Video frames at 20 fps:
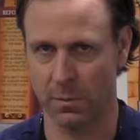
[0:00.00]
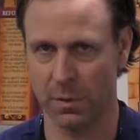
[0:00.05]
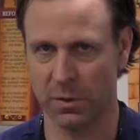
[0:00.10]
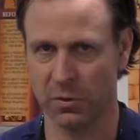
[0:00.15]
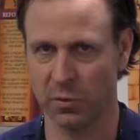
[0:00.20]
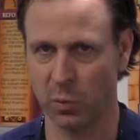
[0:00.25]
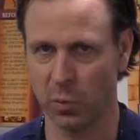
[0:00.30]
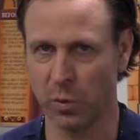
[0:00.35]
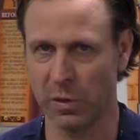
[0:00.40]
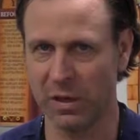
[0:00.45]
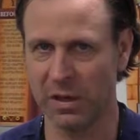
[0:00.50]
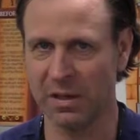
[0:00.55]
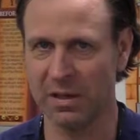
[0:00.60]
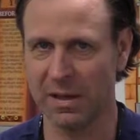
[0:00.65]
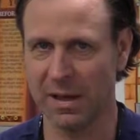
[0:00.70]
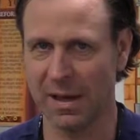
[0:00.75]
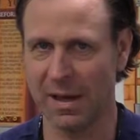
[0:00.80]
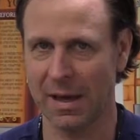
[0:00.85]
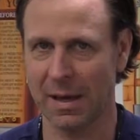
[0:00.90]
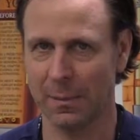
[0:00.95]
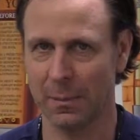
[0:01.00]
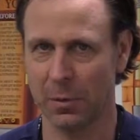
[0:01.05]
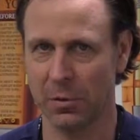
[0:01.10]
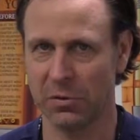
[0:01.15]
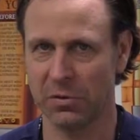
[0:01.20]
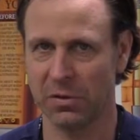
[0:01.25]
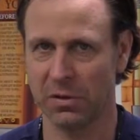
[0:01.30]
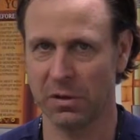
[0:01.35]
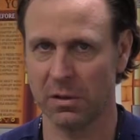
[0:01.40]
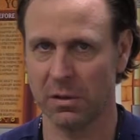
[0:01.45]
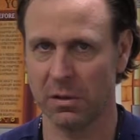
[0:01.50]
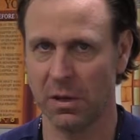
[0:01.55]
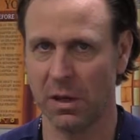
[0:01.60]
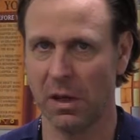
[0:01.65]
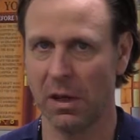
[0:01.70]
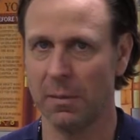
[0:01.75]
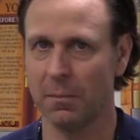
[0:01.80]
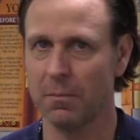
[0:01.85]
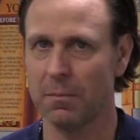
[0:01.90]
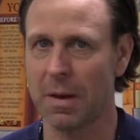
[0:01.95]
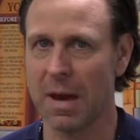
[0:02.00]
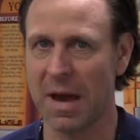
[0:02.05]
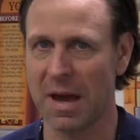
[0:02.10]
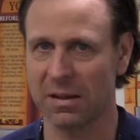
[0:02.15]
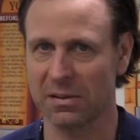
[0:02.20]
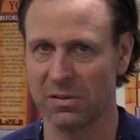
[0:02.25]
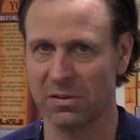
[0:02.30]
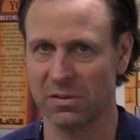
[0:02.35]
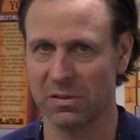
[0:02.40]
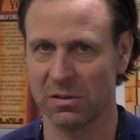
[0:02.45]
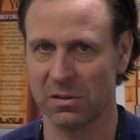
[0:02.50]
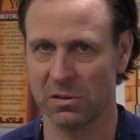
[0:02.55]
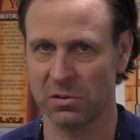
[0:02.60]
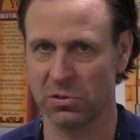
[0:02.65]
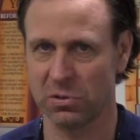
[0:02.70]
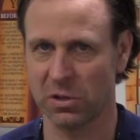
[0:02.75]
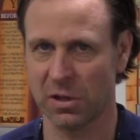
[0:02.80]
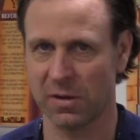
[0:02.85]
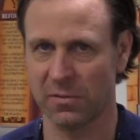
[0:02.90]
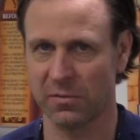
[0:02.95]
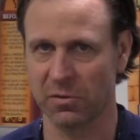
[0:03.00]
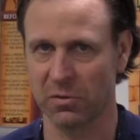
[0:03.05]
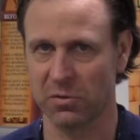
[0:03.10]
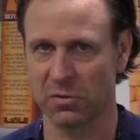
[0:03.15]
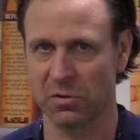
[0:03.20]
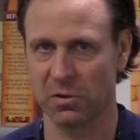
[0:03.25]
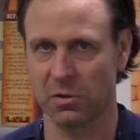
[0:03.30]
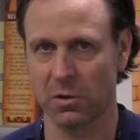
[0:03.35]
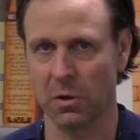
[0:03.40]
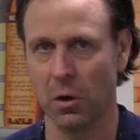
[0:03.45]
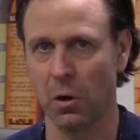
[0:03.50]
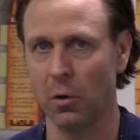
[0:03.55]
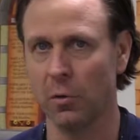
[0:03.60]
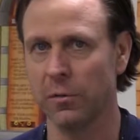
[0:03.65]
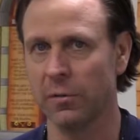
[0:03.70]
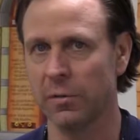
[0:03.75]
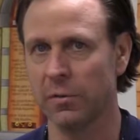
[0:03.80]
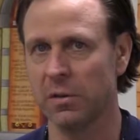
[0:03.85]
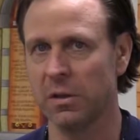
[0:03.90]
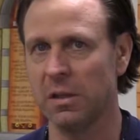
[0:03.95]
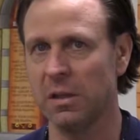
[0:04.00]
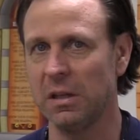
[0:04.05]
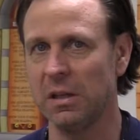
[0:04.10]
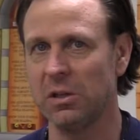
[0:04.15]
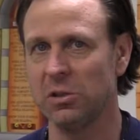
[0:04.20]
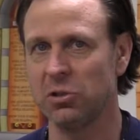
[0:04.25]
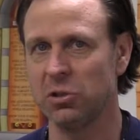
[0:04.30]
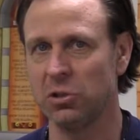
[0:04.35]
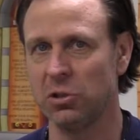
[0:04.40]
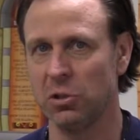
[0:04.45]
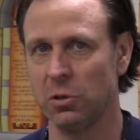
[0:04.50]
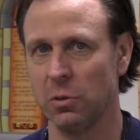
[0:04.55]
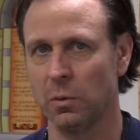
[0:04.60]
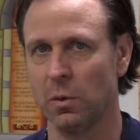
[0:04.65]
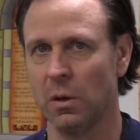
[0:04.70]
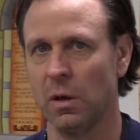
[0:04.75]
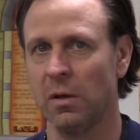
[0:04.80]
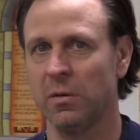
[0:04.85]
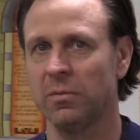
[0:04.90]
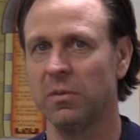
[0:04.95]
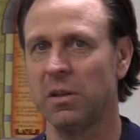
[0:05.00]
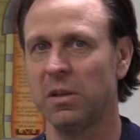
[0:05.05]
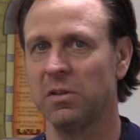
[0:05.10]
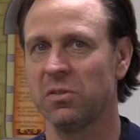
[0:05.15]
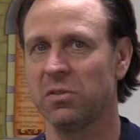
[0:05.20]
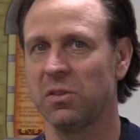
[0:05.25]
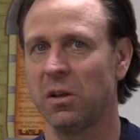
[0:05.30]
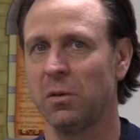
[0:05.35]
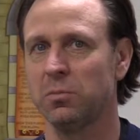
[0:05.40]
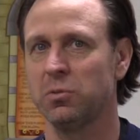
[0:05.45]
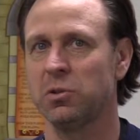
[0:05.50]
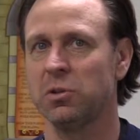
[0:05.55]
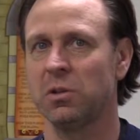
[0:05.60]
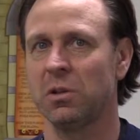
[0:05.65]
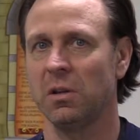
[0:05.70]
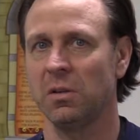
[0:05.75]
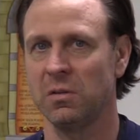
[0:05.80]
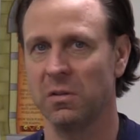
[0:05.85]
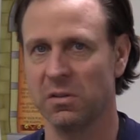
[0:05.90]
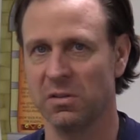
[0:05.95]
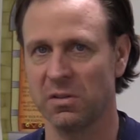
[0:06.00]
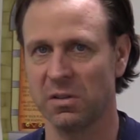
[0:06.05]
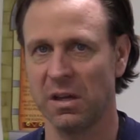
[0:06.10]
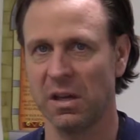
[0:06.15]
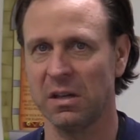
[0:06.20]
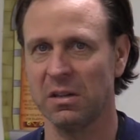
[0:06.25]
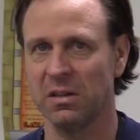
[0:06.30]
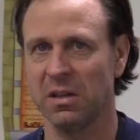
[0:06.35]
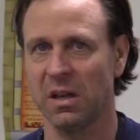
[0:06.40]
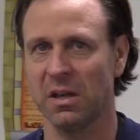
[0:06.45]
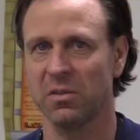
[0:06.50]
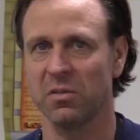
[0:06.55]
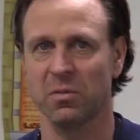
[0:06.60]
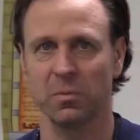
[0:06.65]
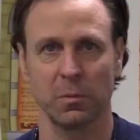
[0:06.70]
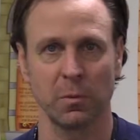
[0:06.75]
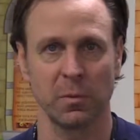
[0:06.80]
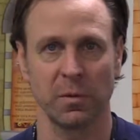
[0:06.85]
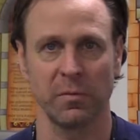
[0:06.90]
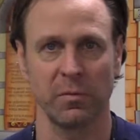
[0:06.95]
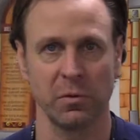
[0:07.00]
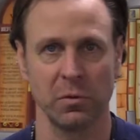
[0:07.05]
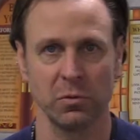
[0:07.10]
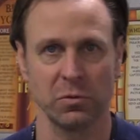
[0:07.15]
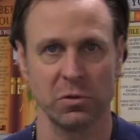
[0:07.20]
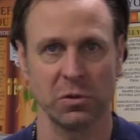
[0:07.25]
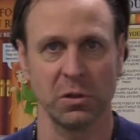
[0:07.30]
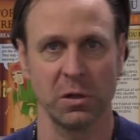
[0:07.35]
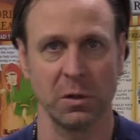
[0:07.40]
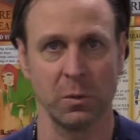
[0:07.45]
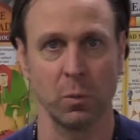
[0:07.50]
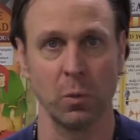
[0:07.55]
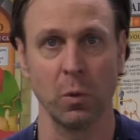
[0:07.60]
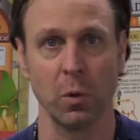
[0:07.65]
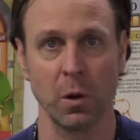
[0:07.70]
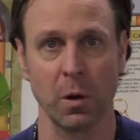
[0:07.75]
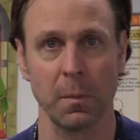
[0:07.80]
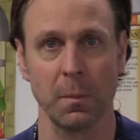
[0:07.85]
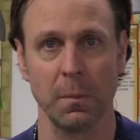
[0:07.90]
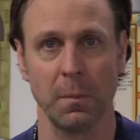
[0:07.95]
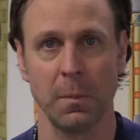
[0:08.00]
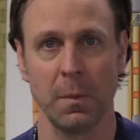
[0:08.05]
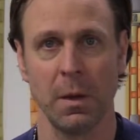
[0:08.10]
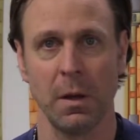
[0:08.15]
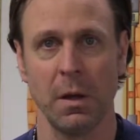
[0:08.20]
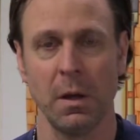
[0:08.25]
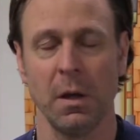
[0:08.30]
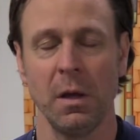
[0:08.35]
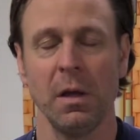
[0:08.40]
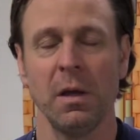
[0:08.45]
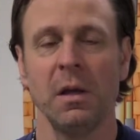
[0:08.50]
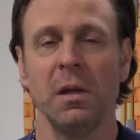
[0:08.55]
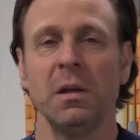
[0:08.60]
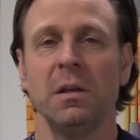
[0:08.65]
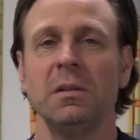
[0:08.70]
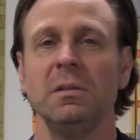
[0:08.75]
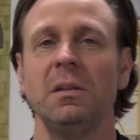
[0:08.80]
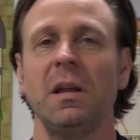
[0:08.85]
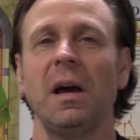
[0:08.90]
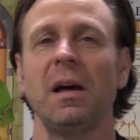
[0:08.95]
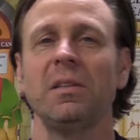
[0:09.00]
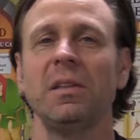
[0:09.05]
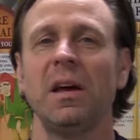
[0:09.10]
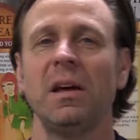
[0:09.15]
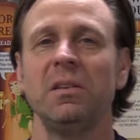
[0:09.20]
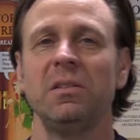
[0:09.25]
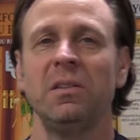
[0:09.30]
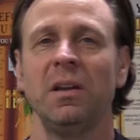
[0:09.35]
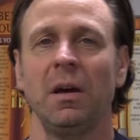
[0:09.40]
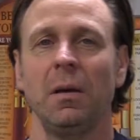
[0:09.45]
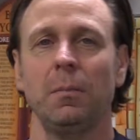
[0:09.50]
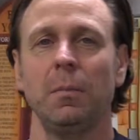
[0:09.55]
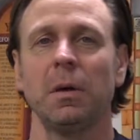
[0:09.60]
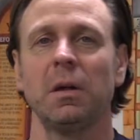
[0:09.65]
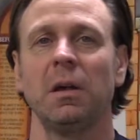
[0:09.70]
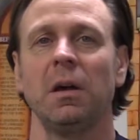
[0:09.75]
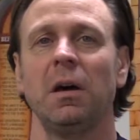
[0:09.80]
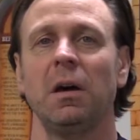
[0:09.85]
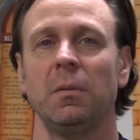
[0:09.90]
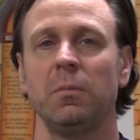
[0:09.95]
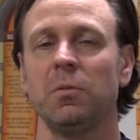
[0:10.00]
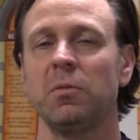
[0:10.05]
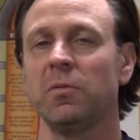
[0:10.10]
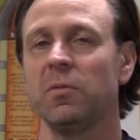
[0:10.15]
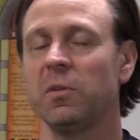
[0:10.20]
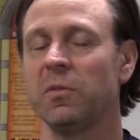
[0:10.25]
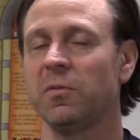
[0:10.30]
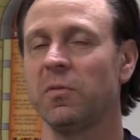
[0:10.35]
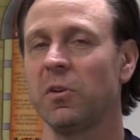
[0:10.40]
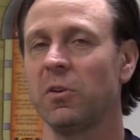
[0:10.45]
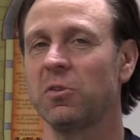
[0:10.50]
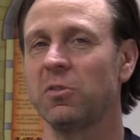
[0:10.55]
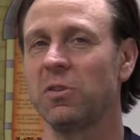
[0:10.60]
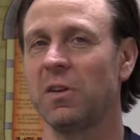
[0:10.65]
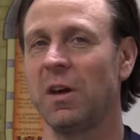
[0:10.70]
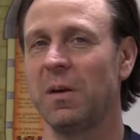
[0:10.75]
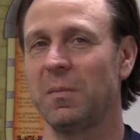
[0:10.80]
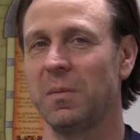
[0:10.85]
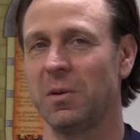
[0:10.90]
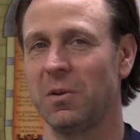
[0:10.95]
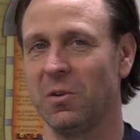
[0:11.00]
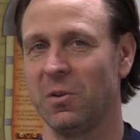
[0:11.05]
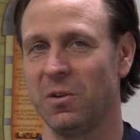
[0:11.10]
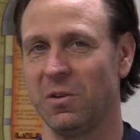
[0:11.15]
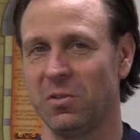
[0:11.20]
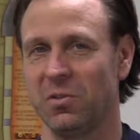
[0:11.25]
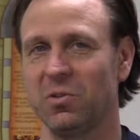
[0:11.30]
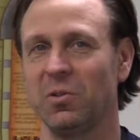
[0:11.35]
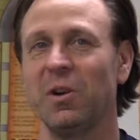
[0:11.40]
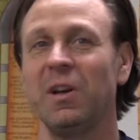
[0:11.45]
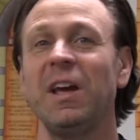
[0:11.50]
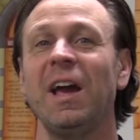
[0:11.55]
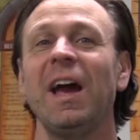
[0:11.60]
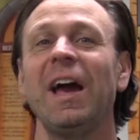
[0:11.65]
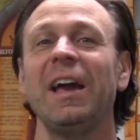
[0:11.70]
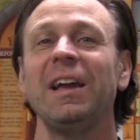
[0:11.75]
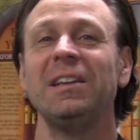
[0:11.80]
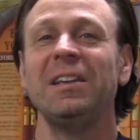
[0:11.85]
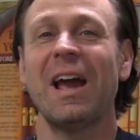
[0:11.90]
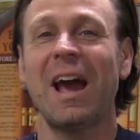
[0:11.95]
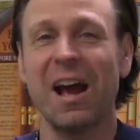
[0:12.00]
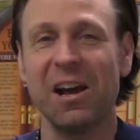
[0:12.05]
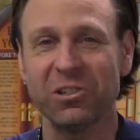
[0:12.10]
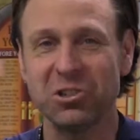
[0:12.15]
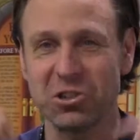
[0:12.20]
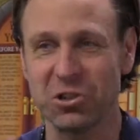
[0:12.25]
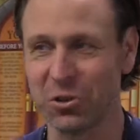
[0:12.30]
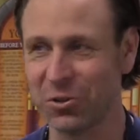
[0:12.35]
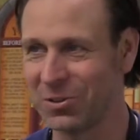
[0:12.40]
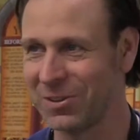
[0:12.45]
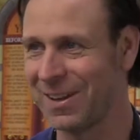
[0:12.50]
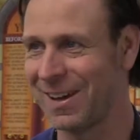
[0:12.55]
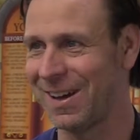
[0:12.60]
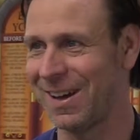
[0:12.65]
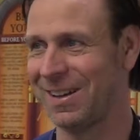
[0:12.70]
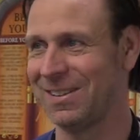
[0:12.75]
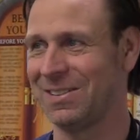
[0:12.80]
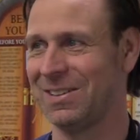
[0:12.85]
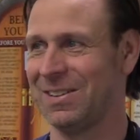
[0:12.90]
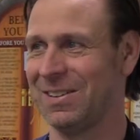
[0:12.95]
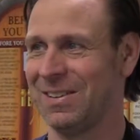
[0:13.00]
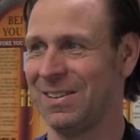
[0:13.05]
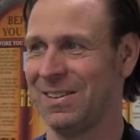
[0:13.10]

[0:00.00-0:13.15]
between Hamilton and Madison and Jefferson over the issue of the assumption of the state debts from the Revolutionary War. Now that debt becomes, for the first time in our history, a national debt.